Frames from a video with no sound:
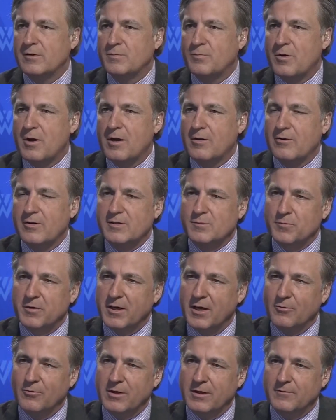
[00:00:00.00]
as progress,
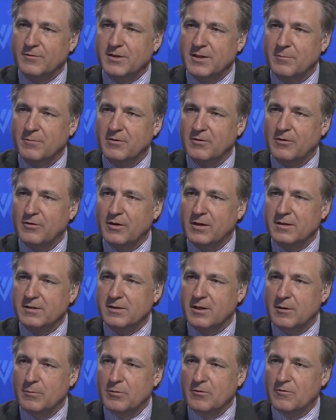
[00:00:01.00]
but get rid of some of the things
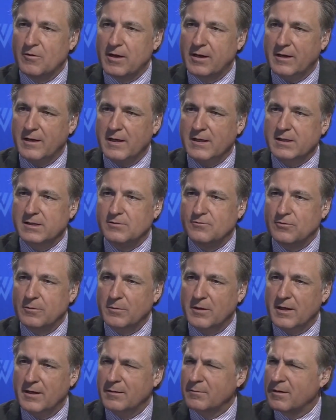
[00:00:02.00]
that are preventing us
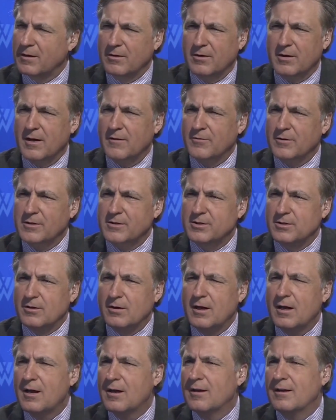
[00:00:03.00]
from getting better coverage?
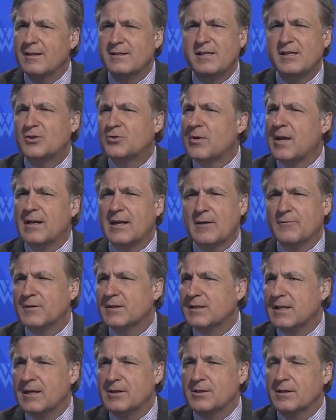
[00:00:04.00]
Or is this train left the
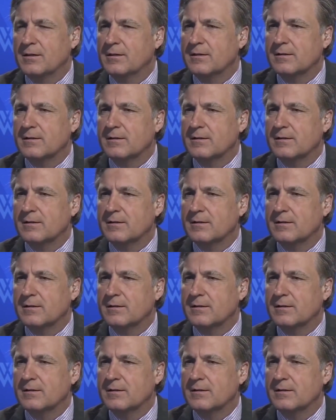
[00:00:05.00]
station?